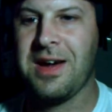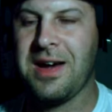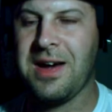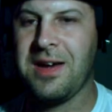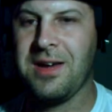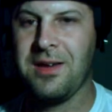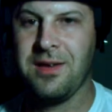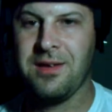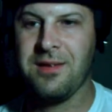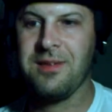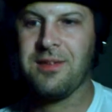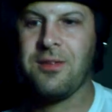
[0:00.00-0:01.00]
I
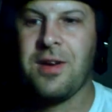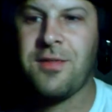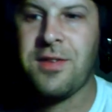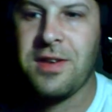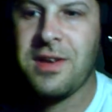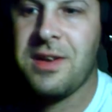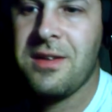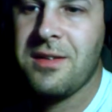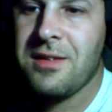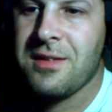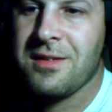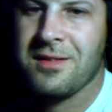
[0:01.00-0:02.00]
still have to
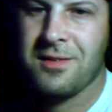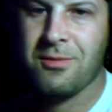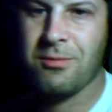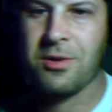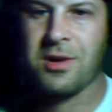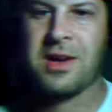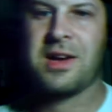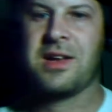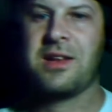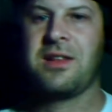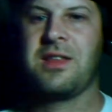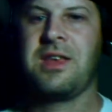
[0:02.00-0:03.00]
work
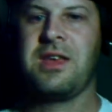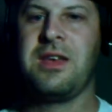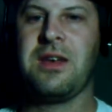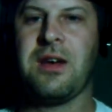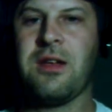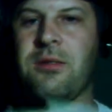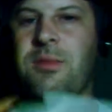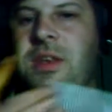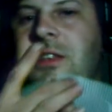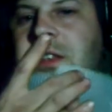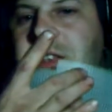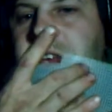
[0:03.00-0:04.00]
on the other
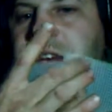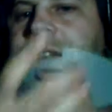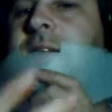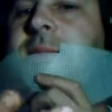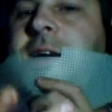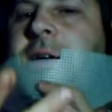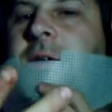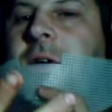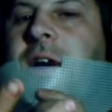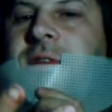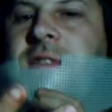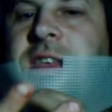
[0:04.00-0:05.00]
pieces that come out
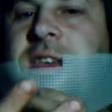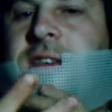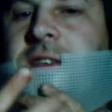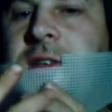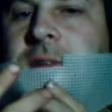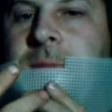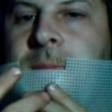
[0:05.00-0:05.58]
off this